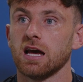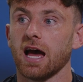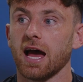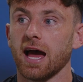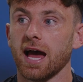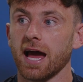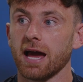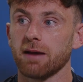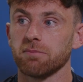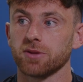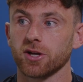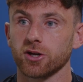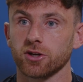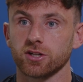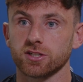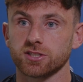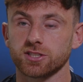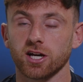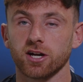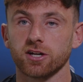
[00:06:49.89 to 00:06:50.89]
They're
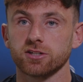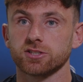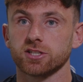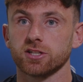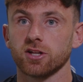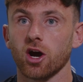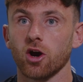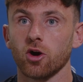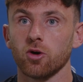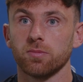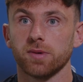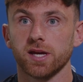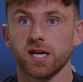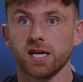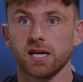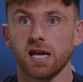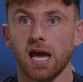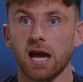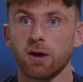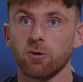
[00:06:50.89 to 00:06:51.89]
going to start to know
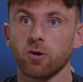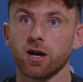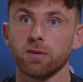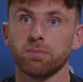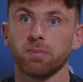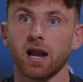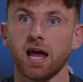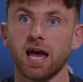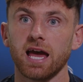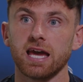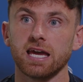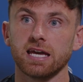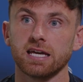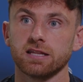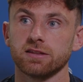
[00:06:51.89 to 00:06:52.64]
me, how I play.